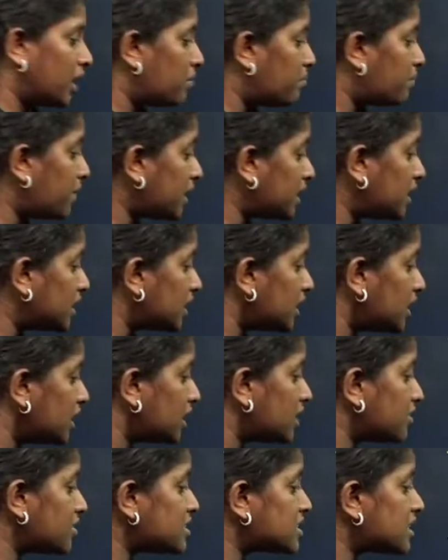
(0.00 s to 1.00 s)
But here
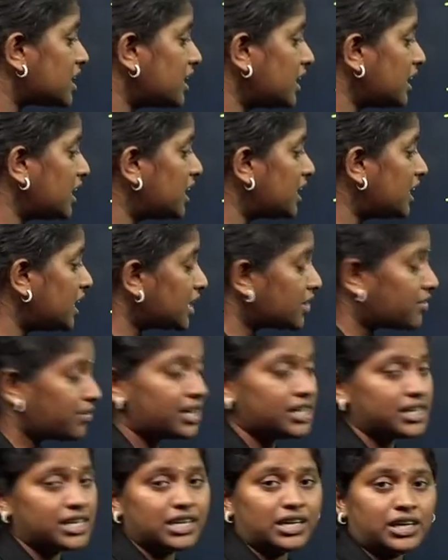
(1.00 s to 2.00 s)
it is an
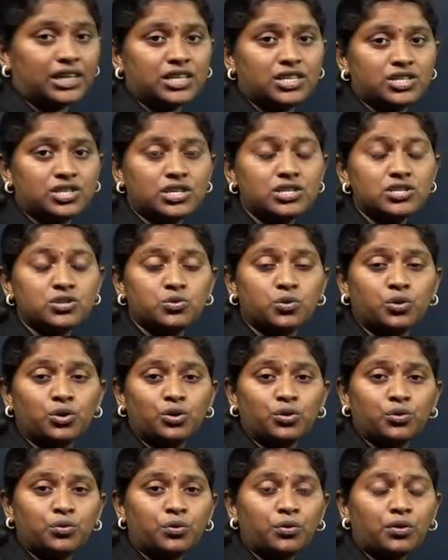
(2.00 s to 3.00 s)
inequality condition, so
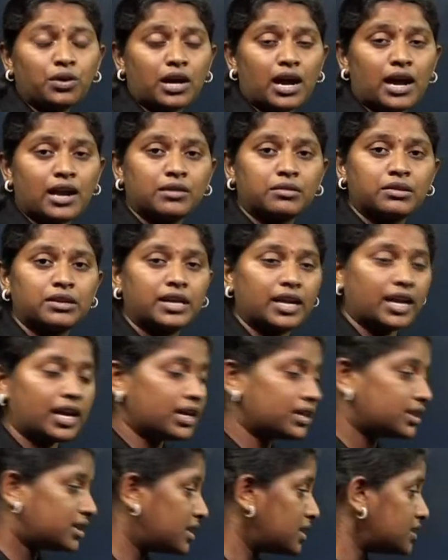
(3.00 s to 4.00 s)
you can't
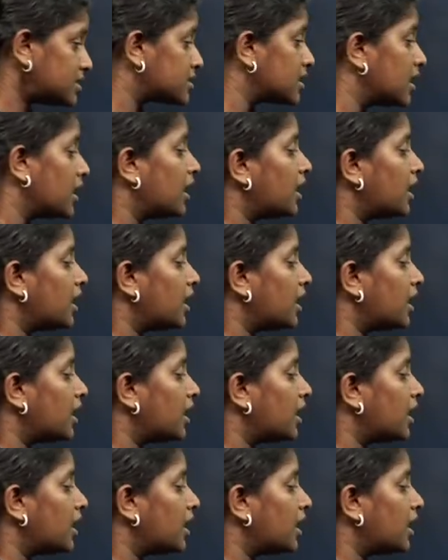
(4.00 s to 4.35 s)
take this